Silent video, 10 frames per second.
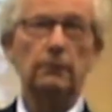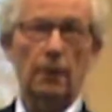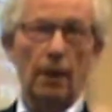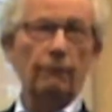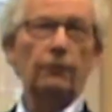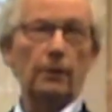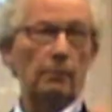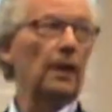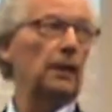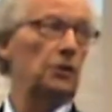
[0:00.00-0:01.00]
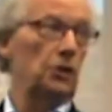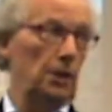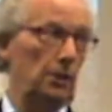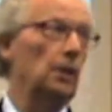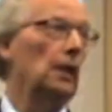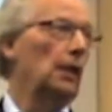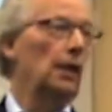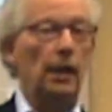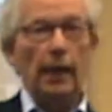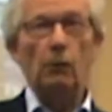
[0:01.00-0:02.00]
up front and behind the scenes.
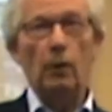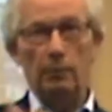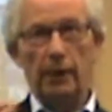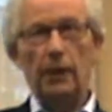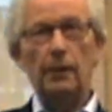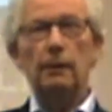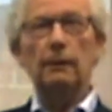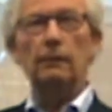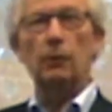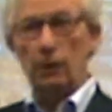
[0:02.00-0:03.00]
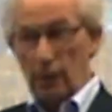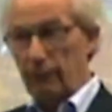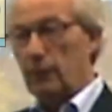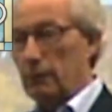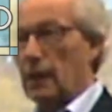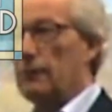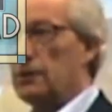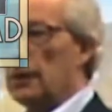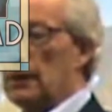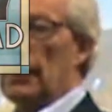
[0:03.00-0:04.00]
And when the government that I was
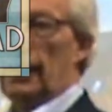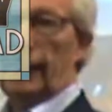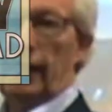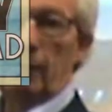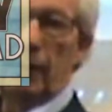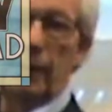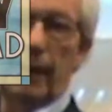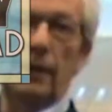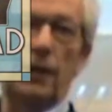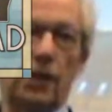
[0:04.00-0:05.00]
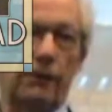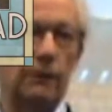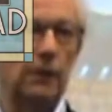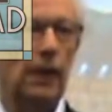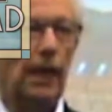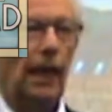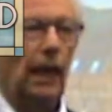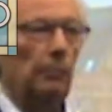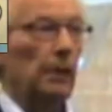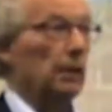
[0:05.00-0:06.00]
in came in 97, Blair